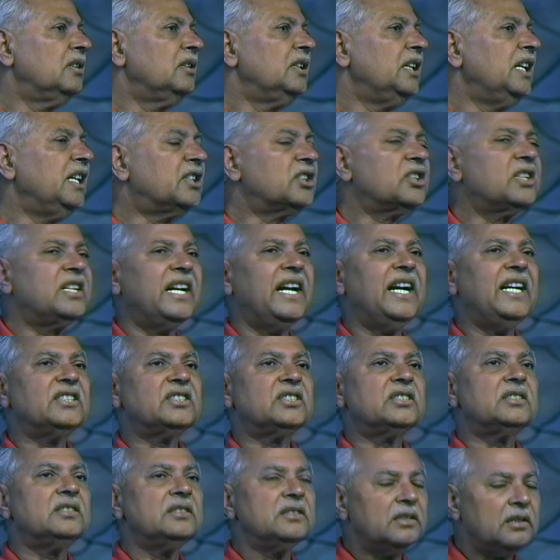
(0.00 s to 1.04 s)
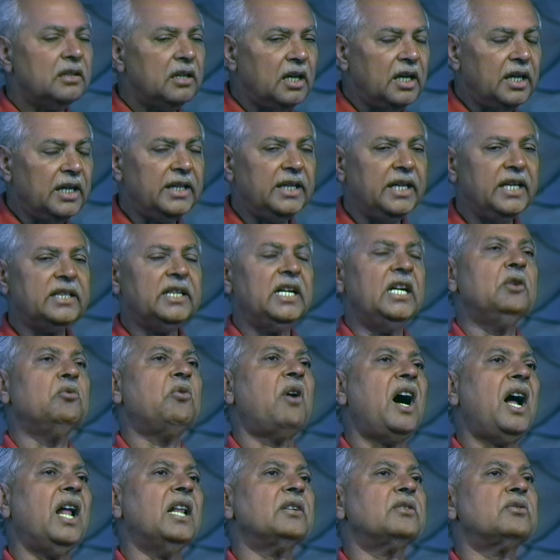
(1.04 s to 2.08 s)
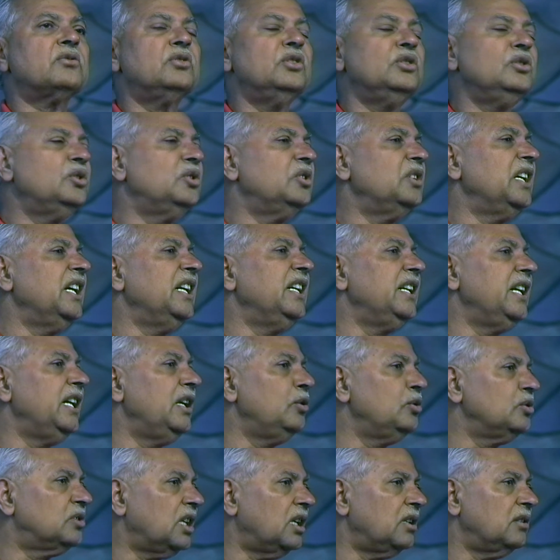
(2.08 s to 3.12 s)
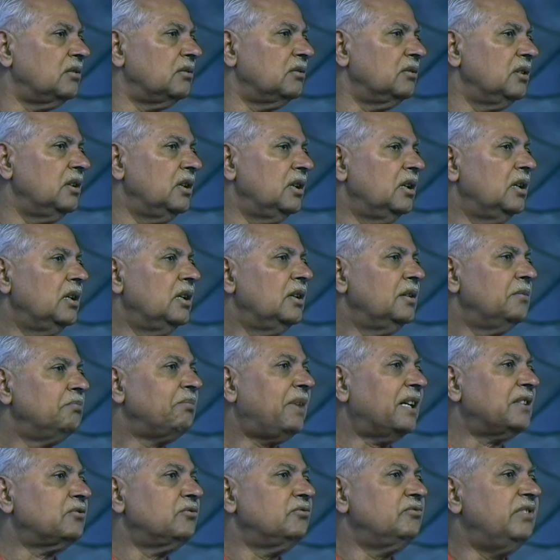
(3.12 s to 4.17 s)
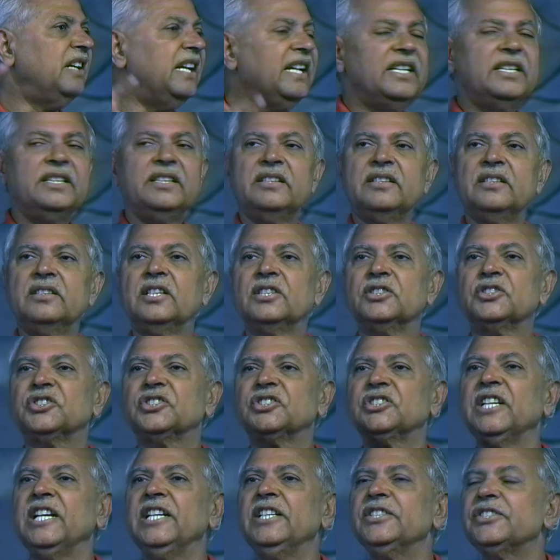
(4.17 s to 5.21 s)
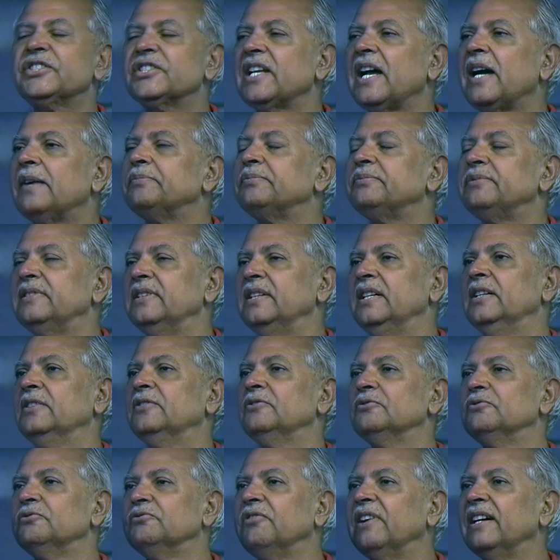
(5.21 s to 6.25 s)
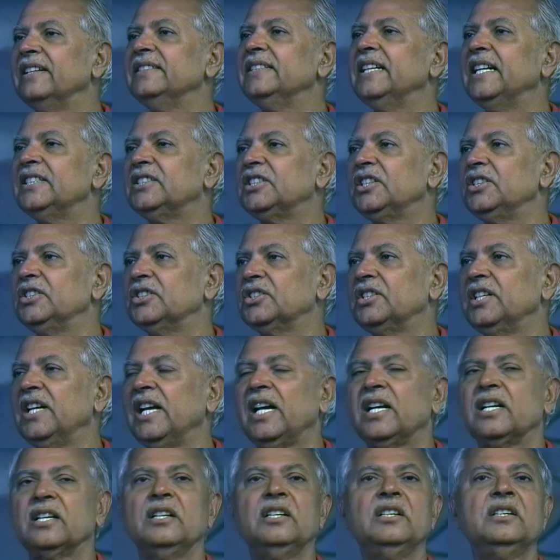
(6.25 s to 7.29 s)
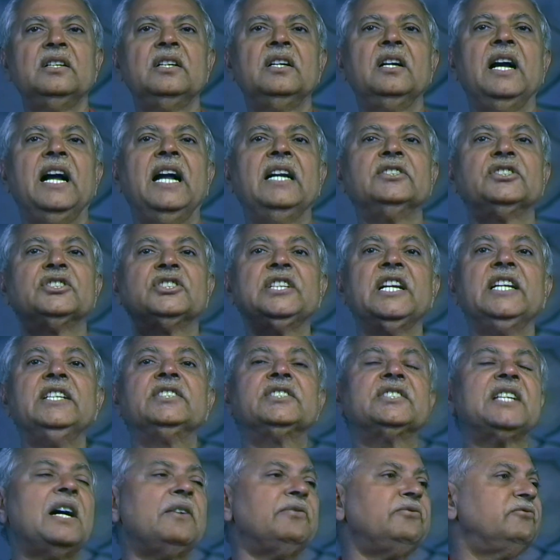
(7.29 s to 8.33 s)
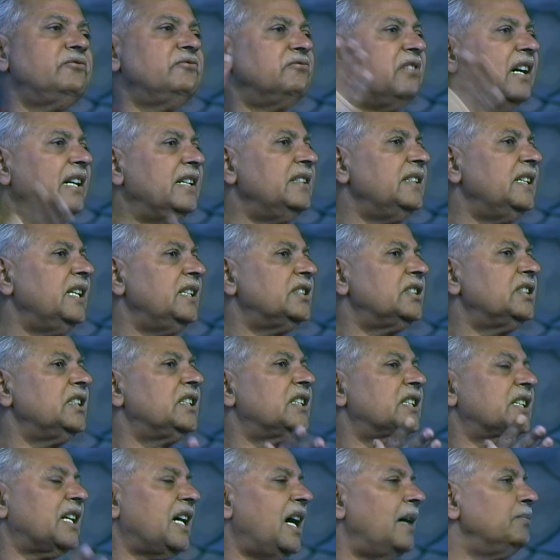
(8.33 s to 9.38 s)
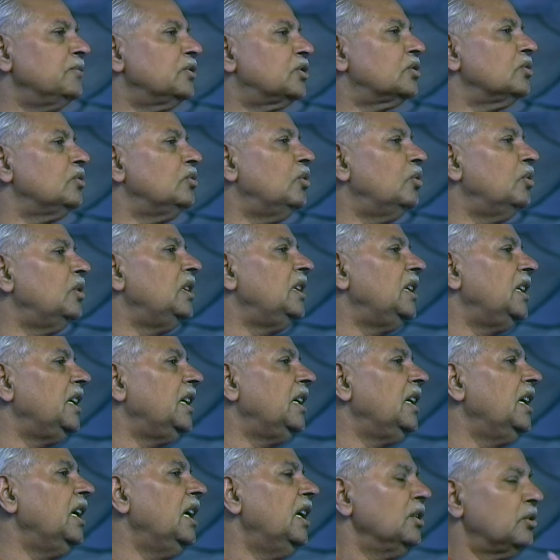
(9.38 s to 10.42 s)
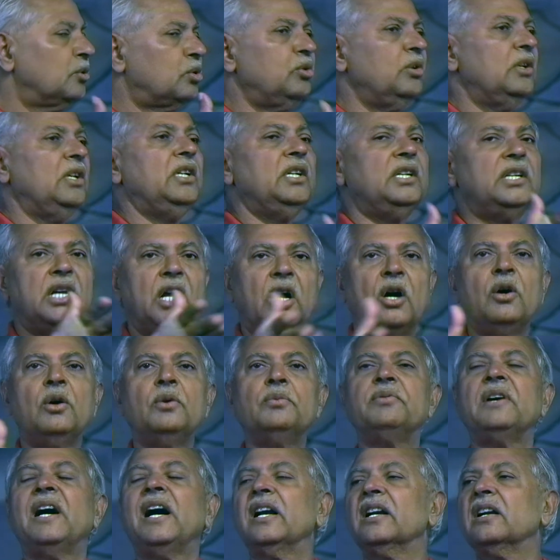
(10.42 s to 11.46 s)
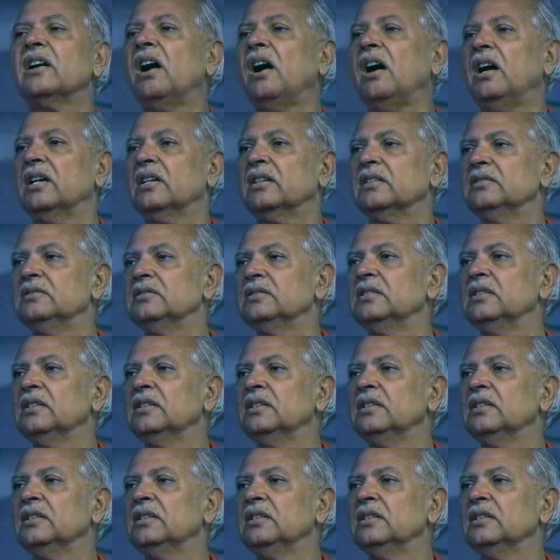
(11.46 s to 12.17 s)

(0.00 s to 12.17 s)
It creates, it involves you in illusion. But when the sense of oneness is there, and sense of oneness, it comes only through love for God.